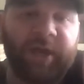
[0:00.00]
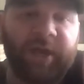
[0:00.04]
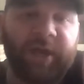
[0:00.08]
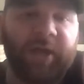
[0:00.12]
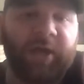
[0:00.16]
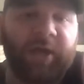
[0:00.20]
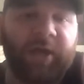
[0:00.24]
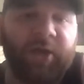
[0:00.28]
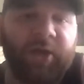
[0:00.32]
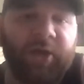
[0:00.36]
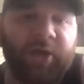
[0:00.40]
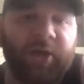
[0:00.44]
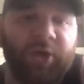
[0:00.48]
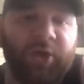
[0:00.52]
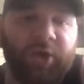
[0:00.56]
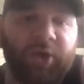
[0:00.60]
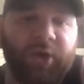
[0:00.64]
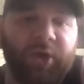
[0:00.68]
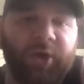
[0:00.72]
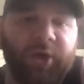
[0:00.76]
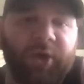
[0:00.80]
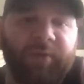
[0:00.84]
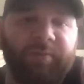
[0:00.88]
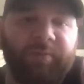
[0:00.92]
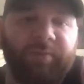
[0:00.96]
and a
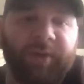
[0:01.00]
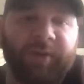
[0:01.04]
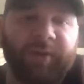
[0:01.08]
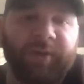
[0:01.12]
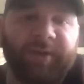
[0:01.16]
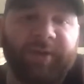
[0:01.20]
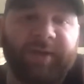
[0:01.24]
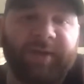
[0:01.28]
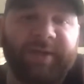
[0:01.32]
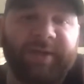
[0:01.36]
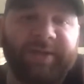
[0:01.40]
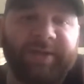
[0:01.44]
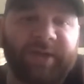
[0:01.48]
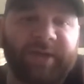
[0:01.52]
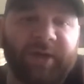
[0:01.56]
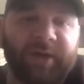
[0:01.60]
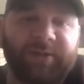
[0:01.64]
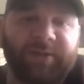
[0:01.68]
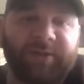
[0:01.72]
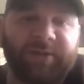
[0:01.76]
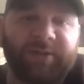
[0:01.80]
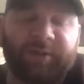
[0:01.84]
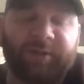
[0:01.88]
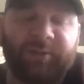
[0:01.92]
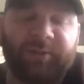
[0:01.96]
good ability to talk
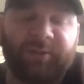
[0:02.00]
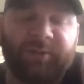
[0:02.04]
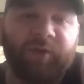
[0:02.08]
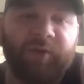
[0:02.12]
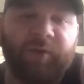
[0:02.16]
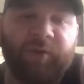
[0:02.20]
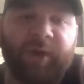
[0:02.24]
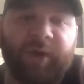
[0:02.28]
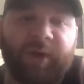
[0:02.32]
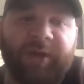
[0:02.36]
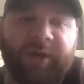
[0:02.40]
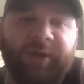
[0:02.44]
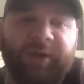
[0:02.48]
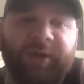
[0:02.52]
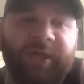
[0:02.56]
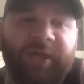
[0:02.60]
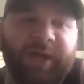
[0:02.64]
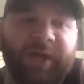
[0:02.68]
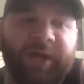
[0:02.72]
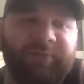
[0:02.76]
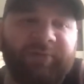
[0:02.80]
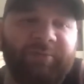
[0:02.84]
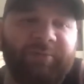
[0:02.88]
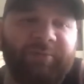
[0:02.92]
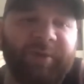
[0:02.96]
to people, and if you do
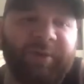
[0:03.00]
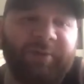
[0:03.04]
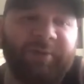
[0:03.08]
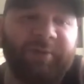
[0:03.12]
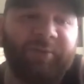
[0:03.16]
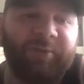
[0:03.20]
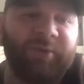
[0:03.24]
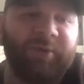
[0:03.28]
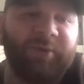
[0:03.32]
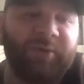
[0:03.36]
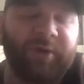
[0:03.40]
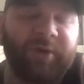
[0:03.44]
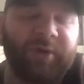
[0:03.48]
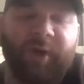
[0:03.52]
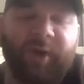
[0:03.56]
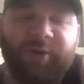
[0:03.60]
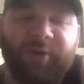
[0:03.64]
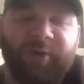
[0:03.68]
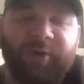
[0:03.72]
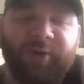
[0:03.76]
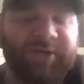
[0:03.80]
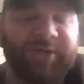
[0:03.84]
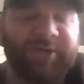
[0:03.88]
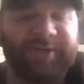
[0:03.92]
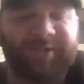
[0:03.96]
not love people,
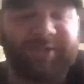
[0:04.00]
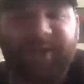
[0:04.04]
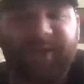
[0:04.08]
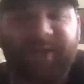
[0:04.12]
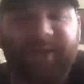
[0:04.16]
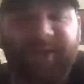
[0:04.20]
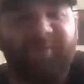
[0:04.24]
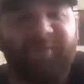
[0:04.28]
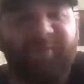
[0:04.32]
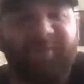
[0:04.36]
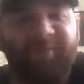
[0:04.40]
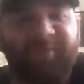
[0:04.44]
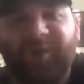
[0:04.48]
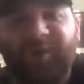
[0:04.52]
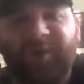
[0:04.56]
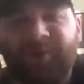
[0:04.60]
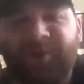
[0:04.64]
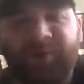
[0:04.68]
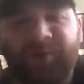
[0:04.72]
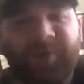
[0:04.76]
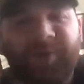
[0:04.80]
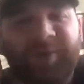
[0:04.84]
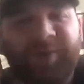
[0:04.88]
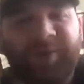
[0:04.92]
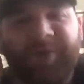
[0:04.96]
coaching is not for
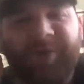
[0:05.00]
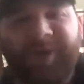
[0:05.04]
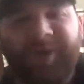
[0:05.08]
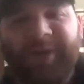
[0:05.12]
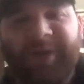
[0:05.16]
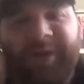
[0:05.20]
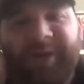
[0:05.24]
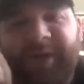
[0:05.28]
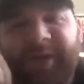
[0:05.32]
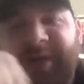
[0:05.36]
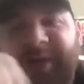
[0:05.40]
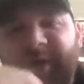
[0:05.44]
you. And